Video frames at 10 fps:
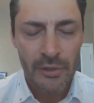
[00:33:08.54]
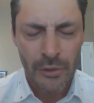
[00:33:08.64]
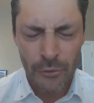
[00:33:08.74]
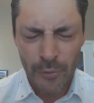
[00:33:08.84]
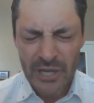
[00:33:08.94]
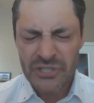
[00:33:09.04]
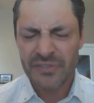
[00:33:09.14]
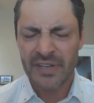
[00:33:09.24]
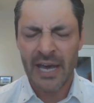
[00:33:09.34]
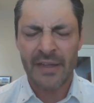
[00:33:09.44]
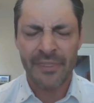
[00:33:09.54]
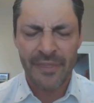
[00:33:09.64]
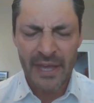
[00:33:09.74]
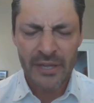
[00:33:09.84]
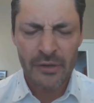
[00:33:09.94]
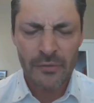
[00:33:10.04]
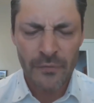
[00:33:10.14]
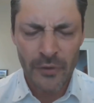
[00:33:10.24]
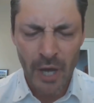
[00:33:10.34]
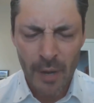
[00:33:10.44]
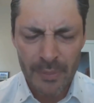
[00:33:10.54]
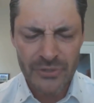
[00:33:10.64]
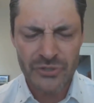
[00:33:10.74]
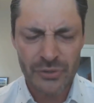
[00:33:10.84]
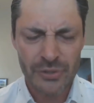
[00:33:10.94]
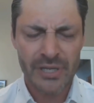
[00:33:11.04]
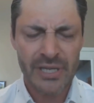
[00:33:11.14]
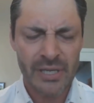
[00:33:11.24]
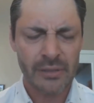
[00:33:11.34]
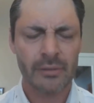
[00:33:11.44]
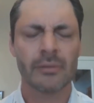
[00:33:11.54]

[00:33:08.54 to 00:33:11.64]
Gracious God, thank you for the opportunity